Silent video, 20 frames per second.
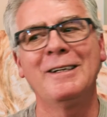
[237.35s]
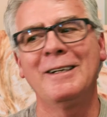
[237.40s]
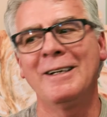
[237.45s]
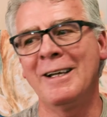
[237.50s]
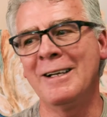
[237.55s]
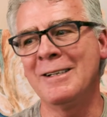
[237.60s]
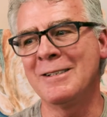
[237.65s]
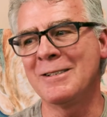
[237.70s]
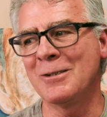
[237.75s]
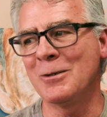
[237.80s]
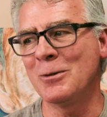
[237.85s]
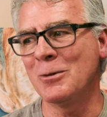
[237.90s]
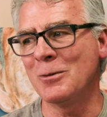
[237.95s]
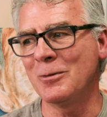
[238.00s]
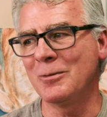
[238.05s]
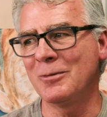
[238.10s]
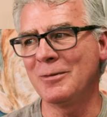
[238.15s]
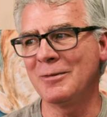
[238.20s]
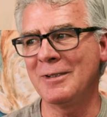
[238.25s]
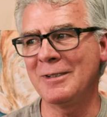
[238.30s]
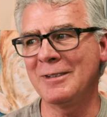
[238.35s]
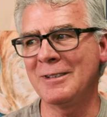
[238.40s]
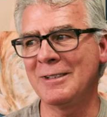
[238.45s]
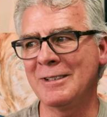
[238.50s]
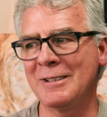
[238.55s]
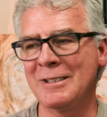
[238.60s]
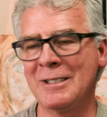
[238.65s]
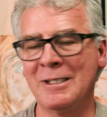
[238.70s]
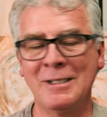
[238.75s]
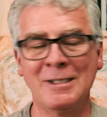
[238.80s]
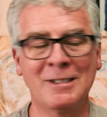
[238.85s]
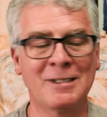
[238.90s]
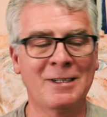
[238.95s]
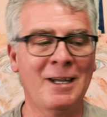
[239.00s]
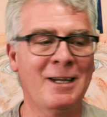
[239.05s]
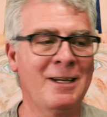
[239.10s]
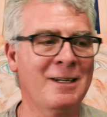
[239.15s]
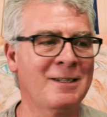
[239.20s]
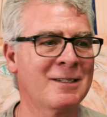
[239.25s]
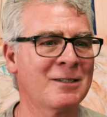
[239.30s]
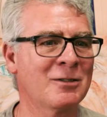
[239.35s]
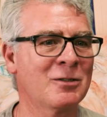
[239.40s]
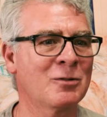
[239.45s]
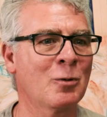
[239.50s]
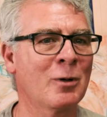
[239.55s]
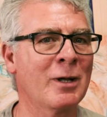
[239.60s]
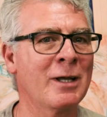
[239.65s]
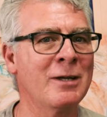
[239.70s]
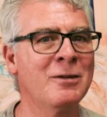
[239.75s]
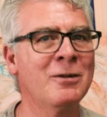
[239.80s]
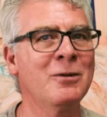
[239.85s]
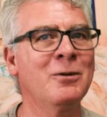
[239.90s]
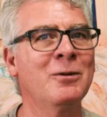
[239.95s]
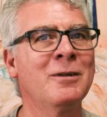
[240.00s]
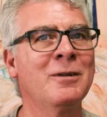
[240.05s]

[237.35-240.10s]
And so to this day, this is what I do.